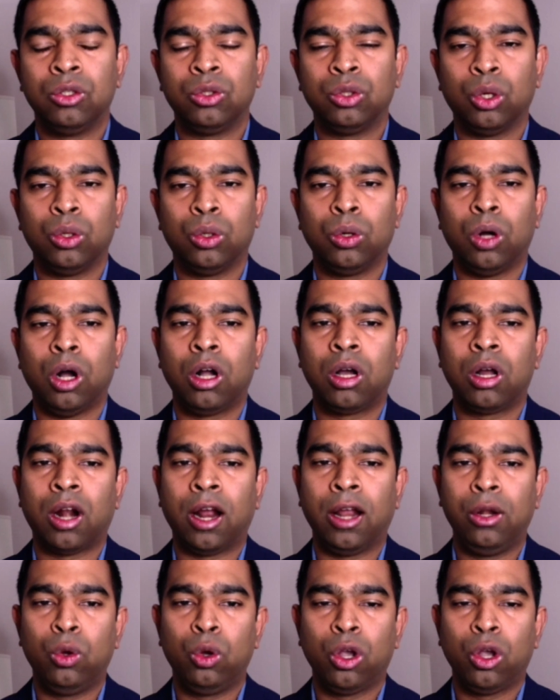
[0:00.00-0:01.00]
So,
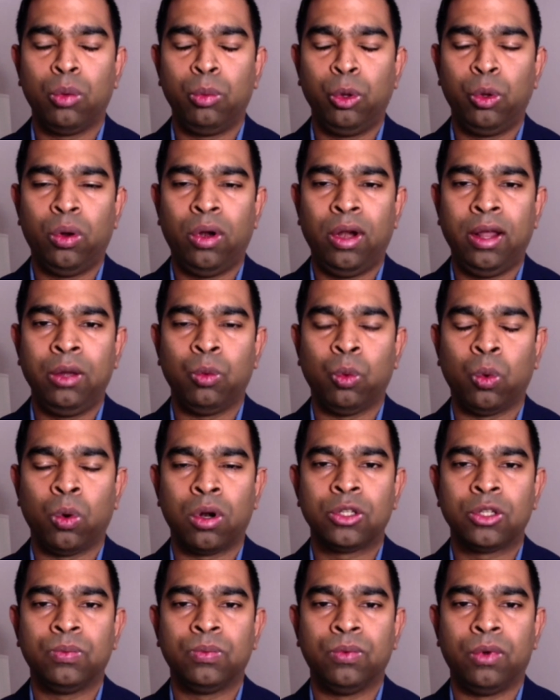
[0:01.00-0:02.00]
Akraino community
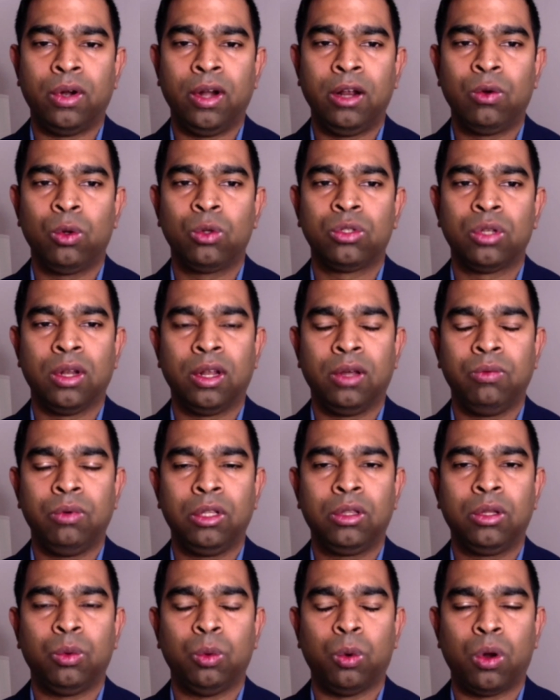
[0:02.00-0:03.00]
works very closely
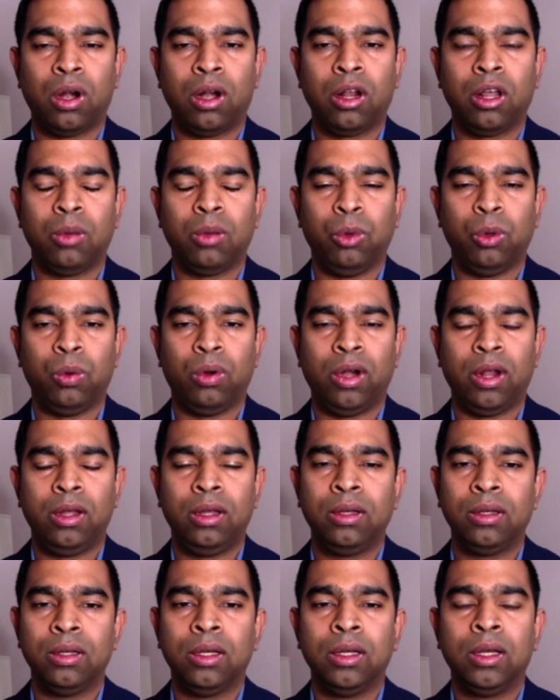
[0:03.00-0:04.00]
with the ORAN
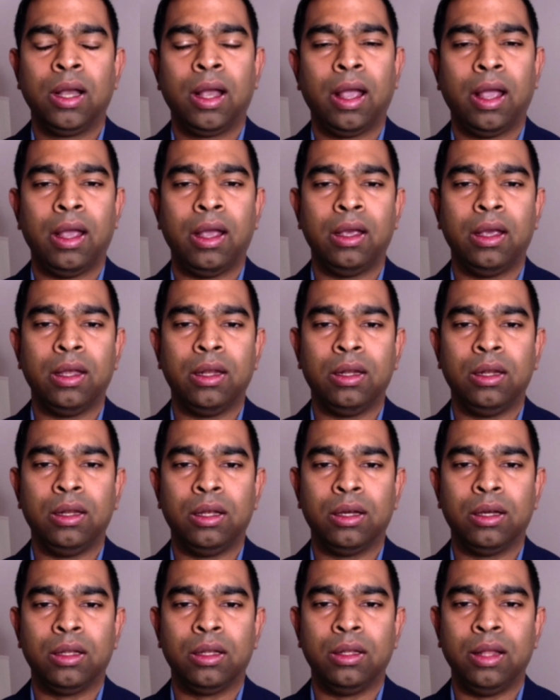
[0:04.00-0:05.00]
community
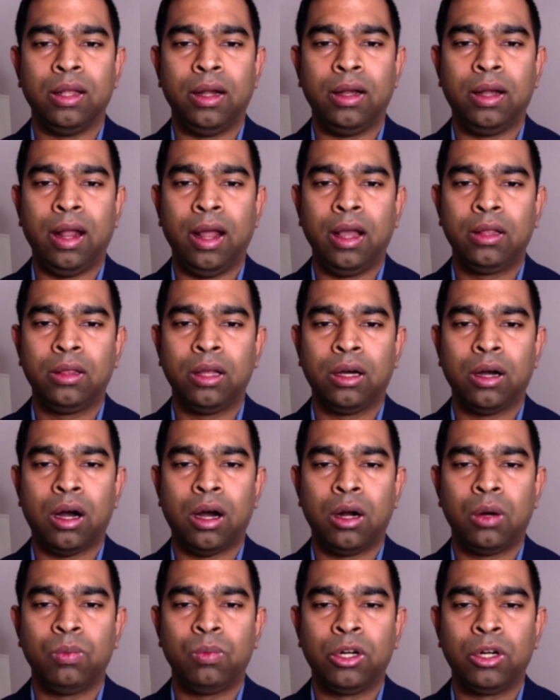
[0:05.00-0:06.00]
and uh, they take the
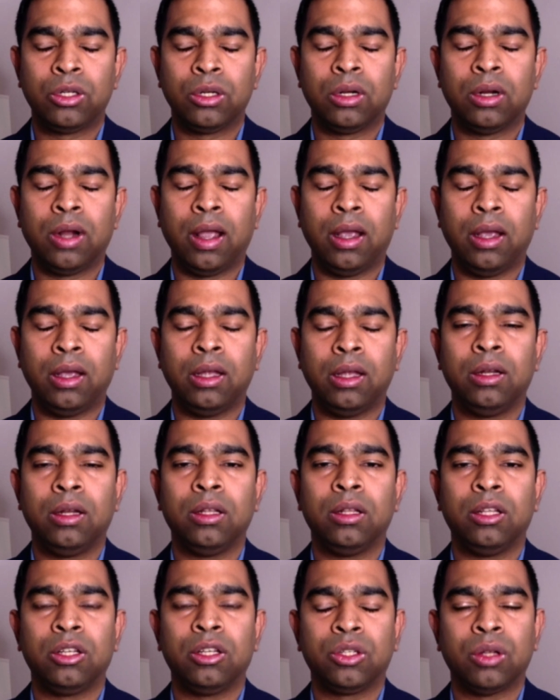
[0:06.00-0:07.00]
hardware
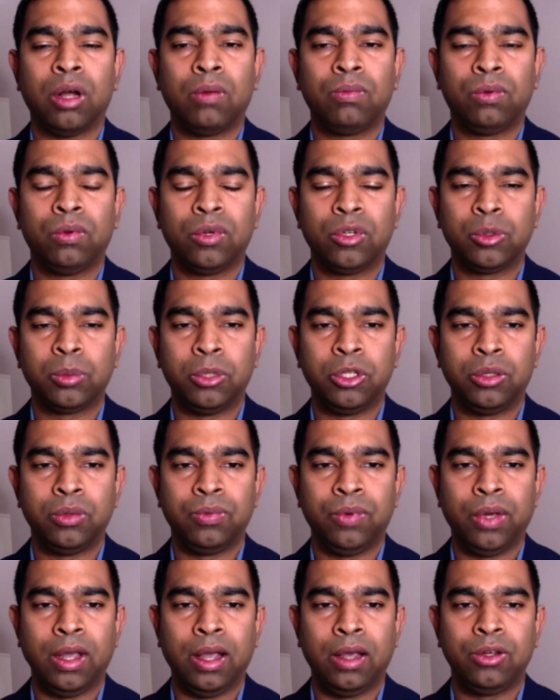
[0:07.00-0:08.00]
and the software
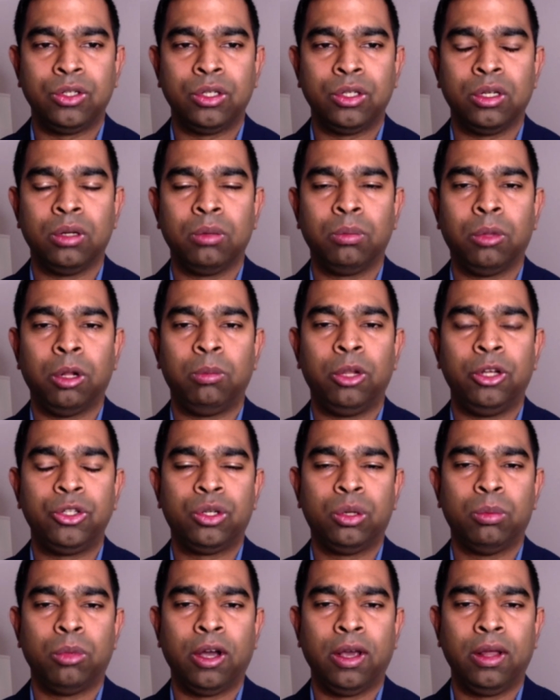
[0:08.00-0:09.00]
specification
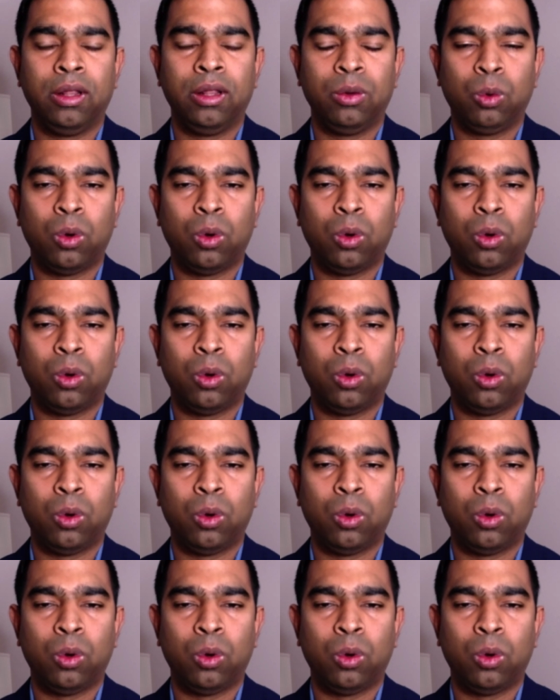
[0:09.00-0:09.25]
published by